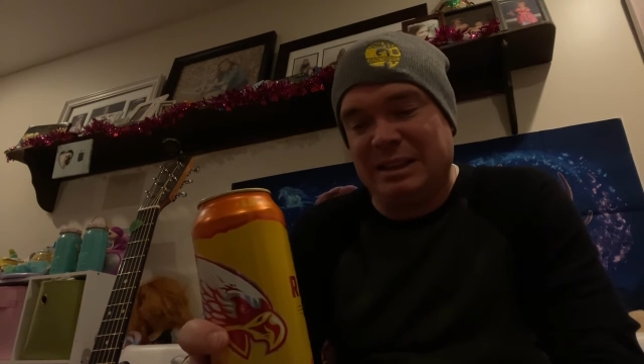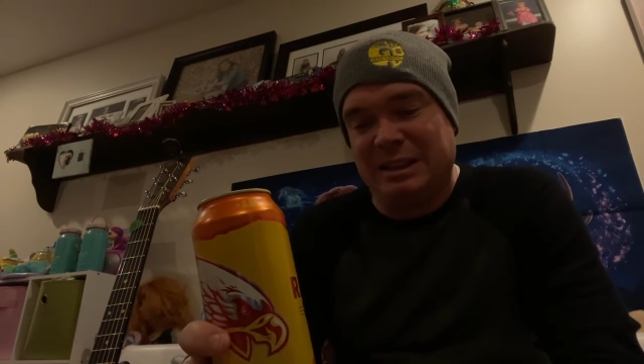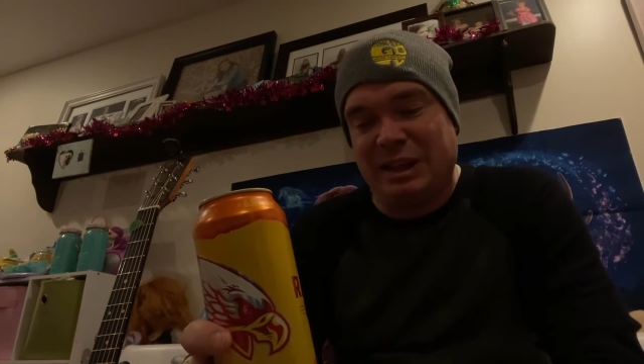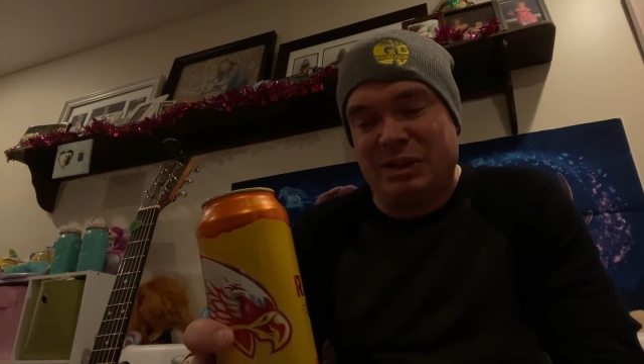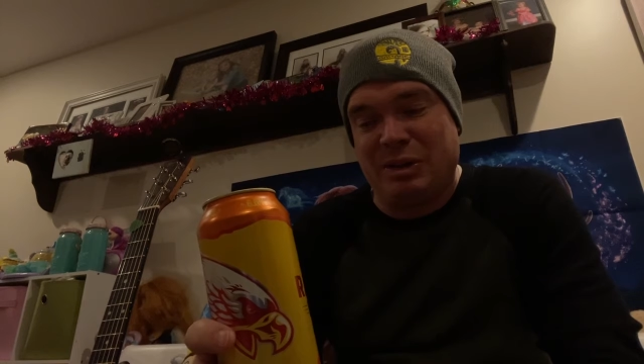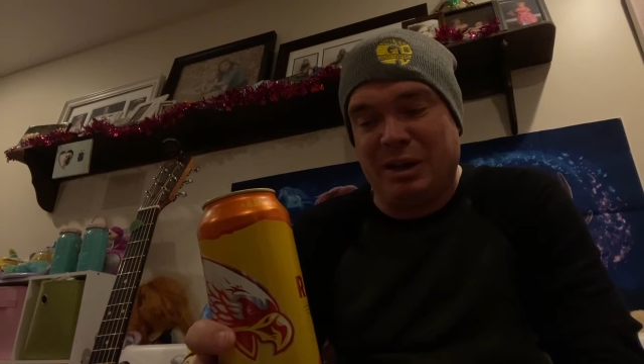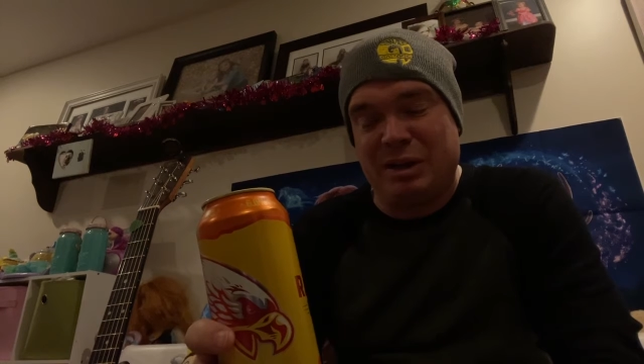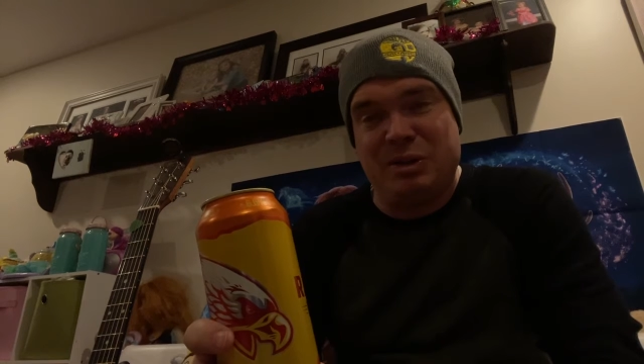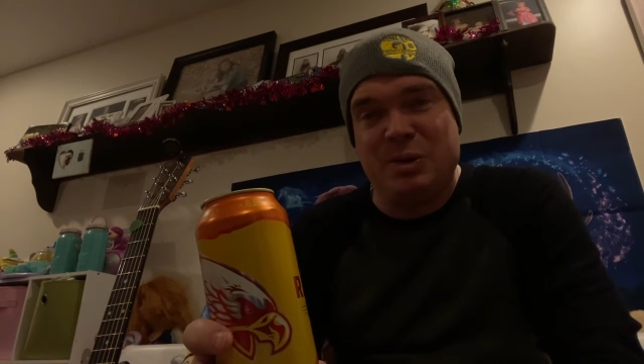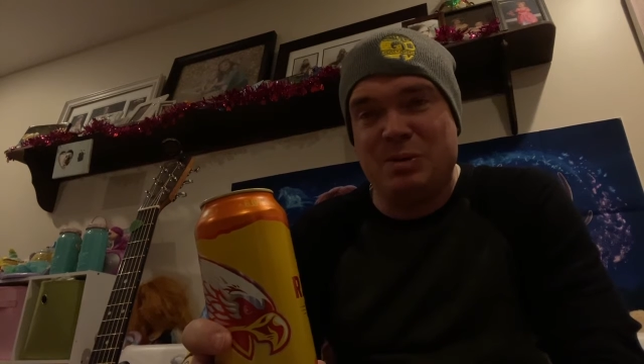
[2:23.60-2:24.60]
Unless you're like
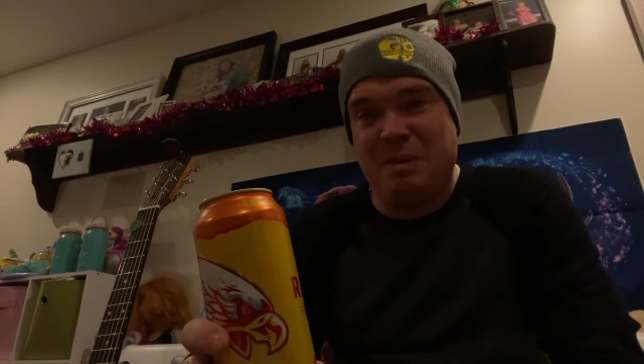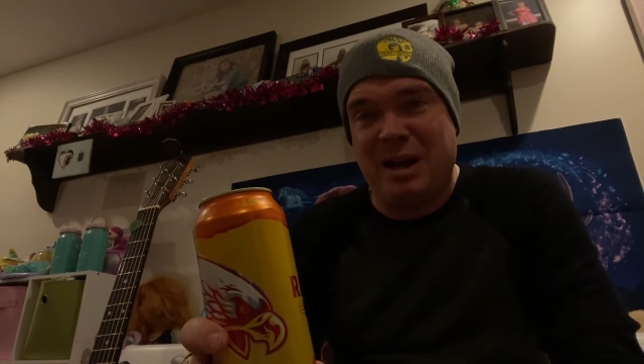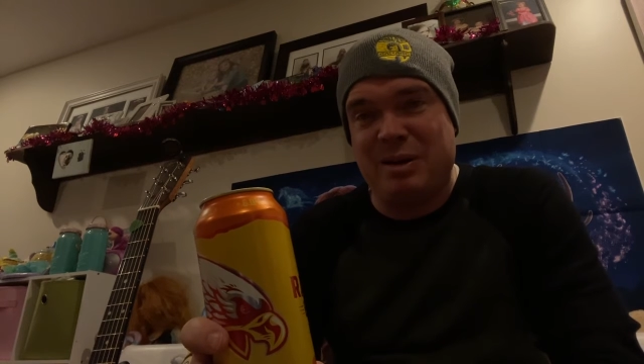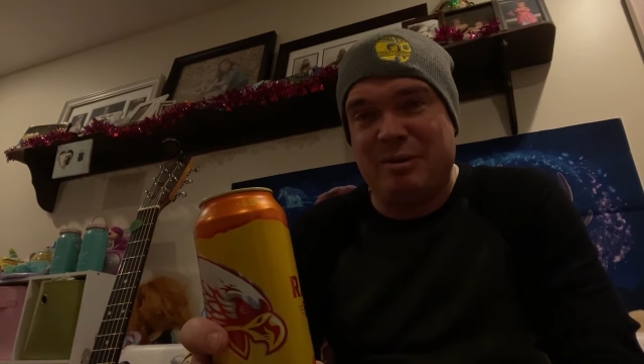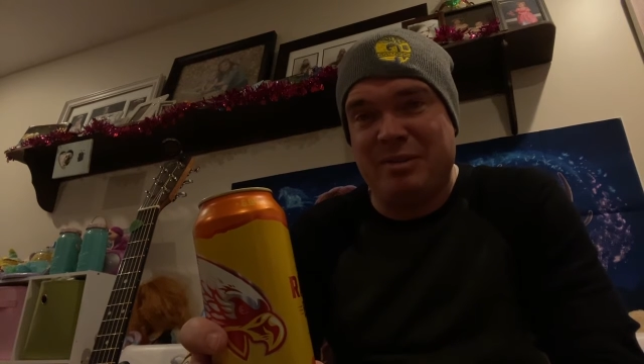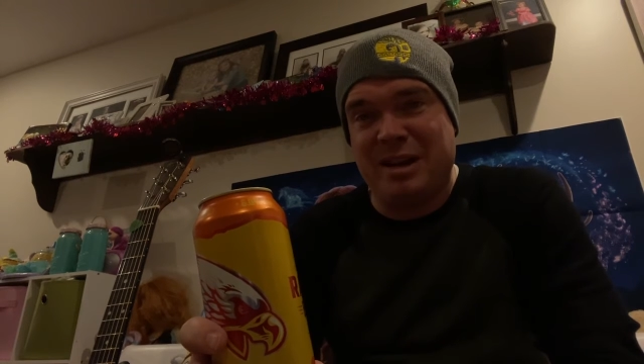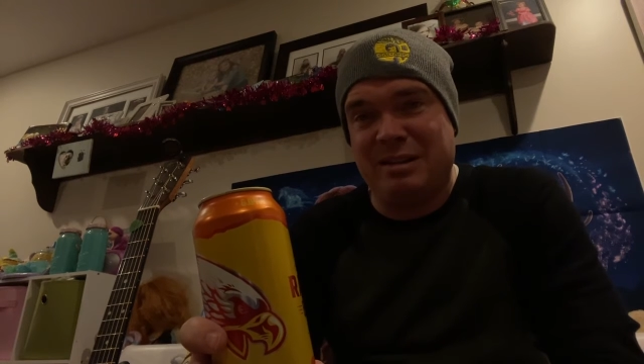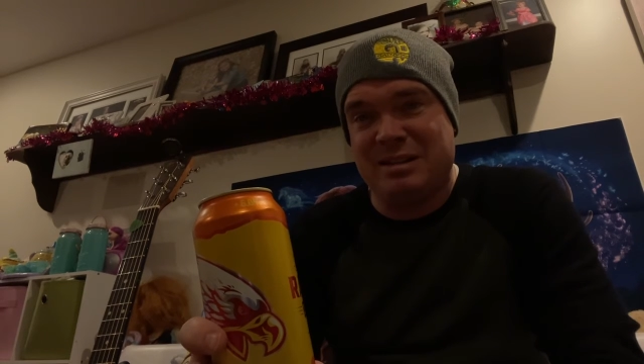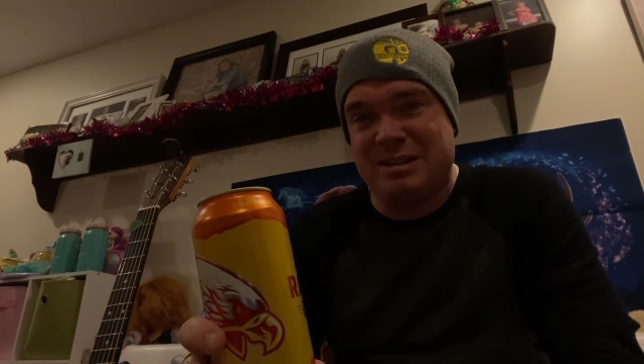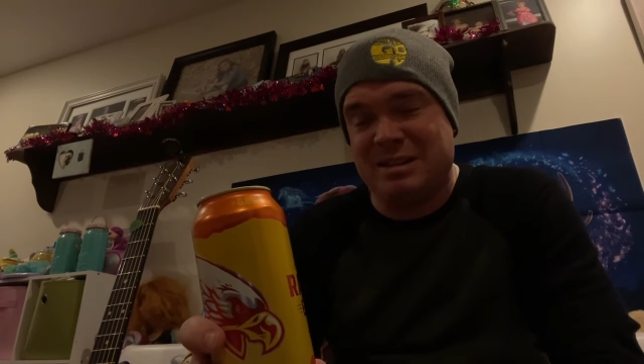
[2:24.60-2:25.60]
a huge mango fan,
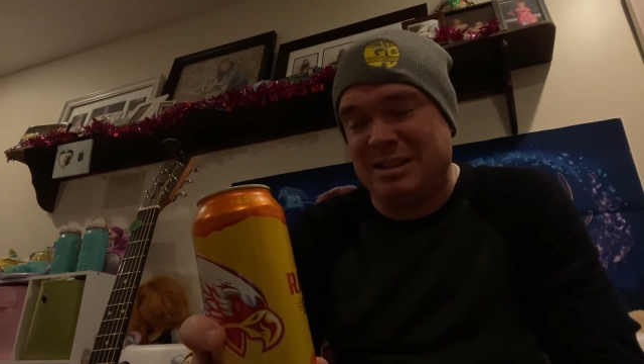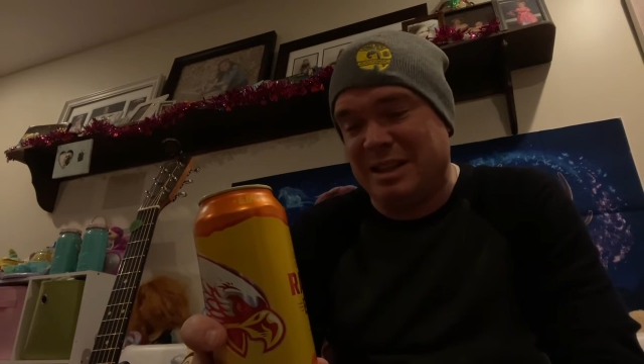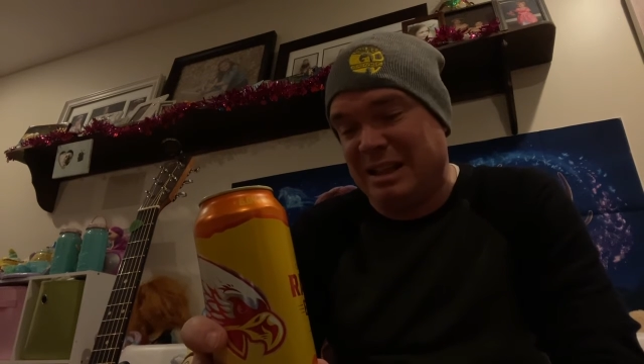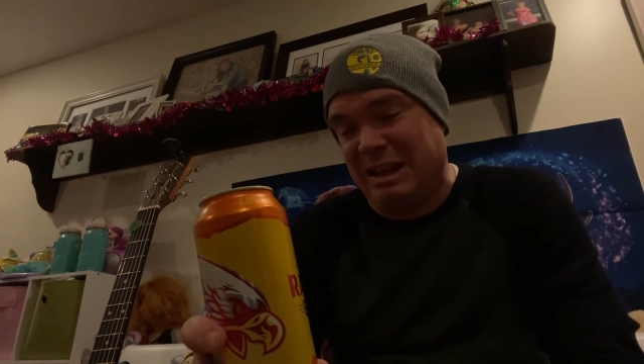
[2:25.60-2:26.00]
this is